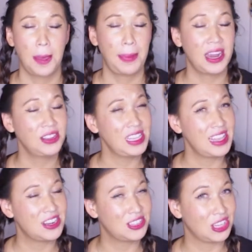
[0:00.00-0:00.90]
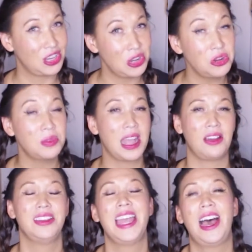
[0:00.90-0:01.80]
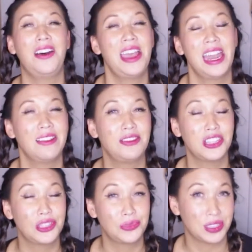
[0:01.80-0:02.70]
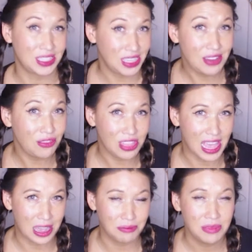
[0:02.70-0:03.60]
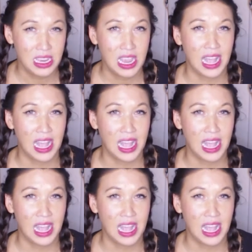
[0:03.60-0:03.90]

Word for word: Apparently there's a new round out and I've just received them.